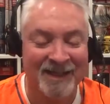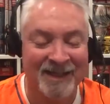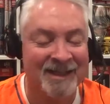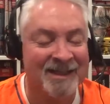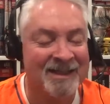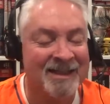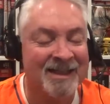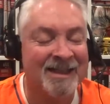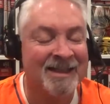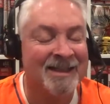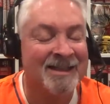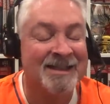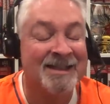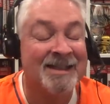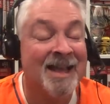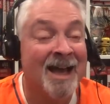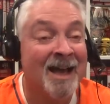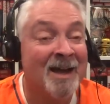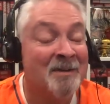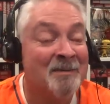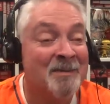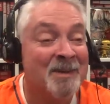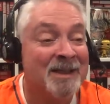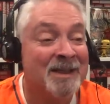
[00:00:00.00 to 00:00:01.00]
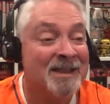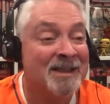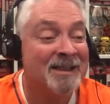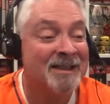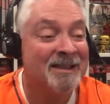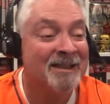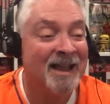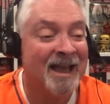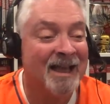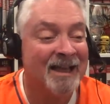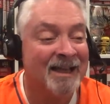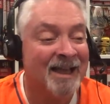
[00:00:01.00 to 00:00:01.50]
it, it's not a big
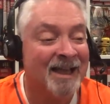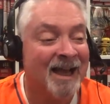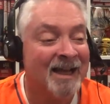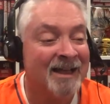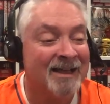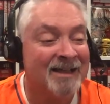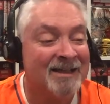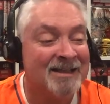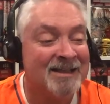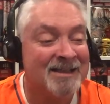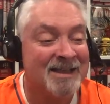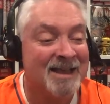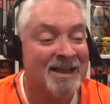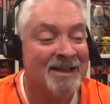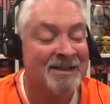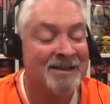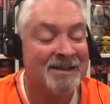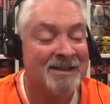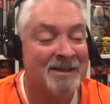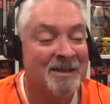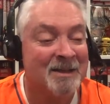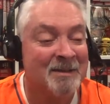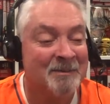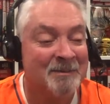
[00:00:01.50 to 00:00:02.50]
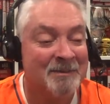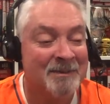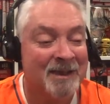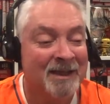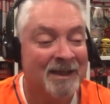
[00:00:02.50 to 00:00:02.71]
deal. Like I can sell some.